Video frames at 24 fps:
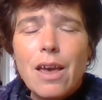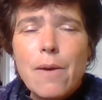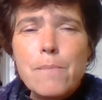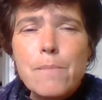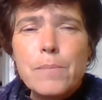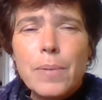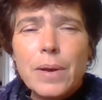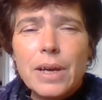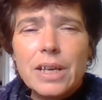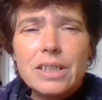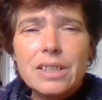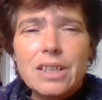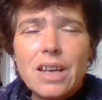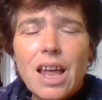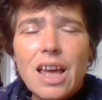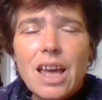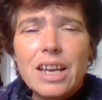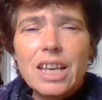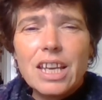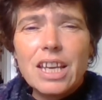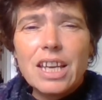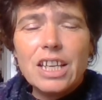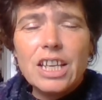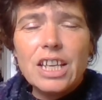but
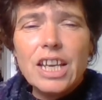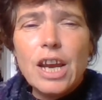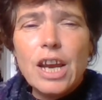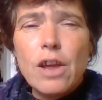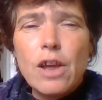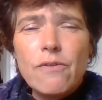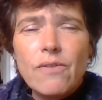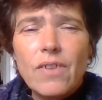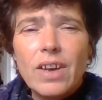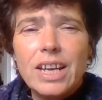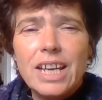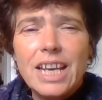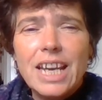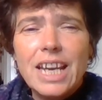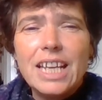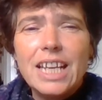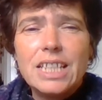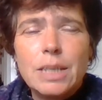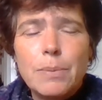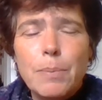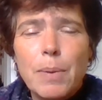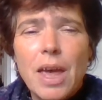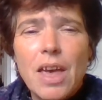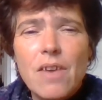if I
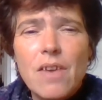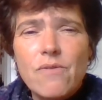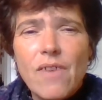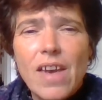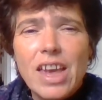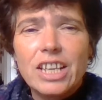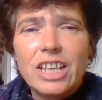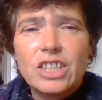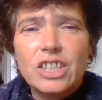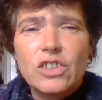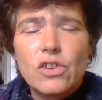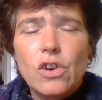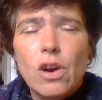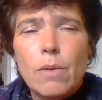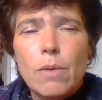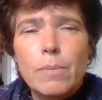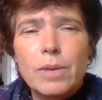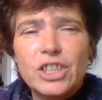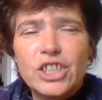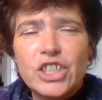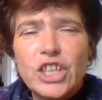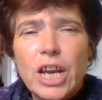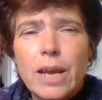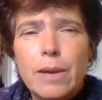need a bit of extra on
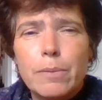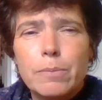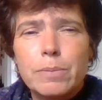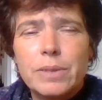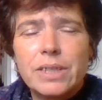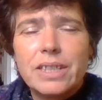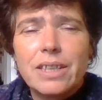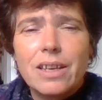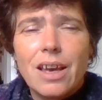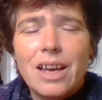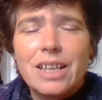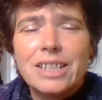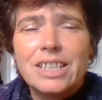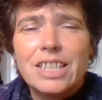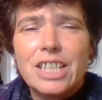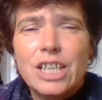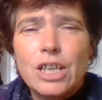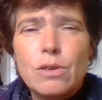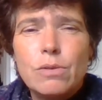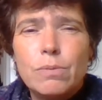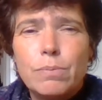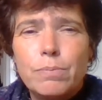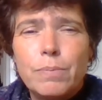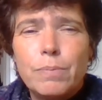my chips, I
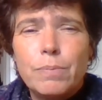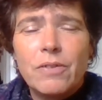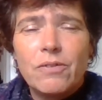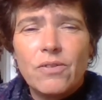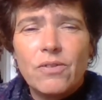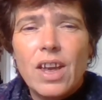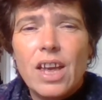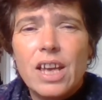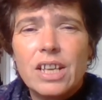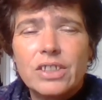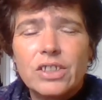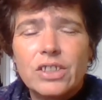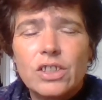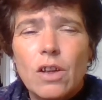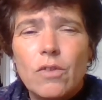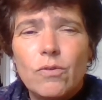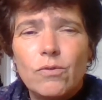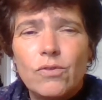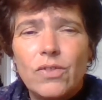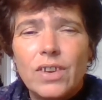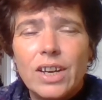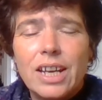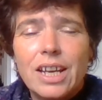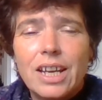do prefer
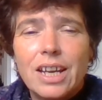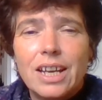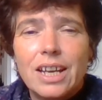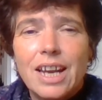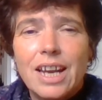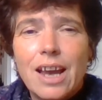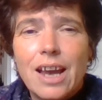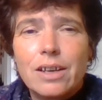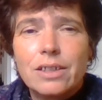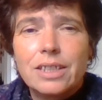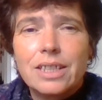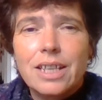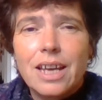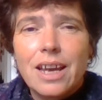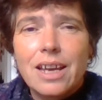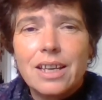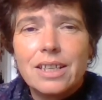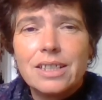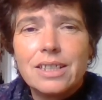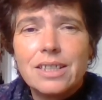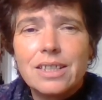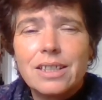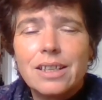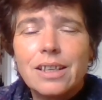salt and vinegar
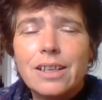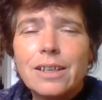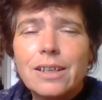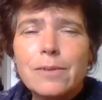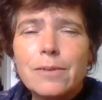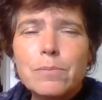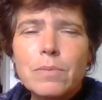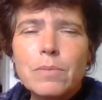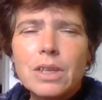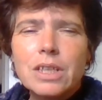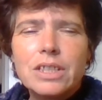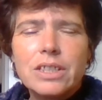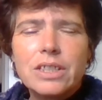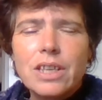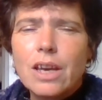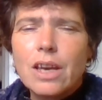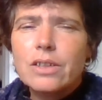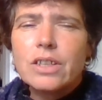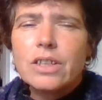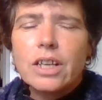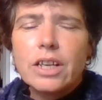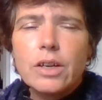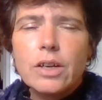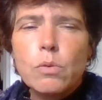nowadays. So
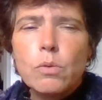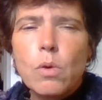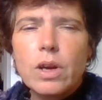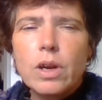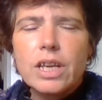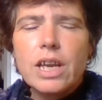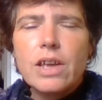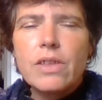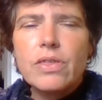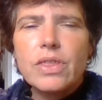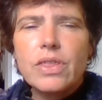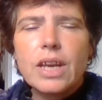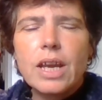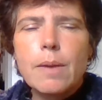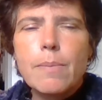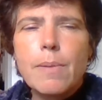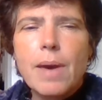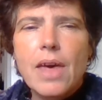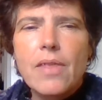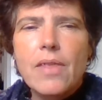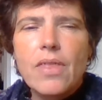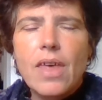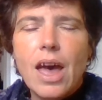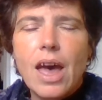I don't know what you think
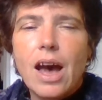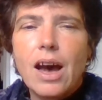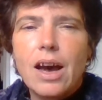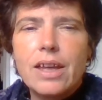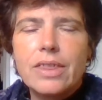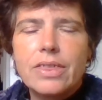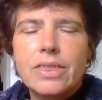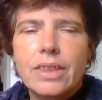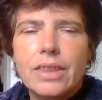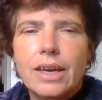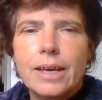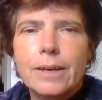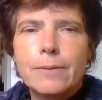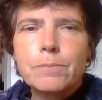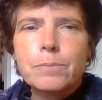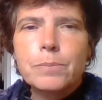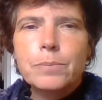about that either,